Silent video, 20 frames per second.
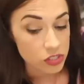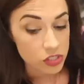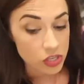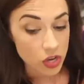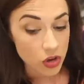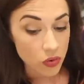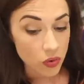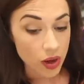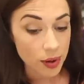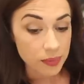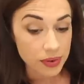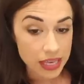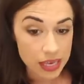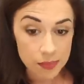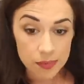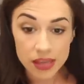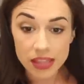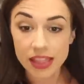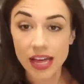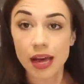So I'm
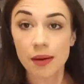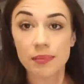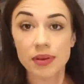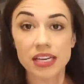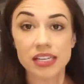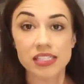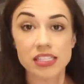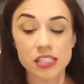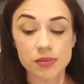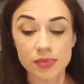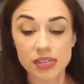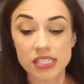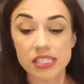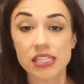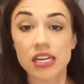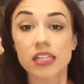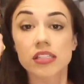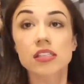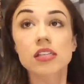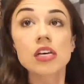keeping that because it's my
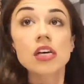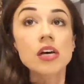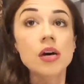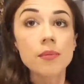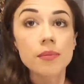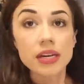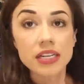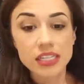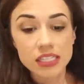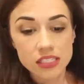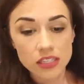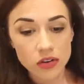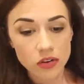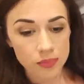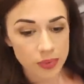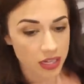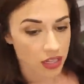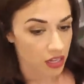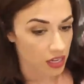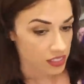son, but it doesn't go
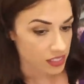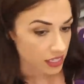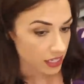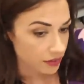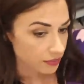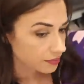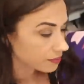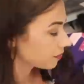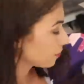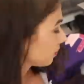in my closet.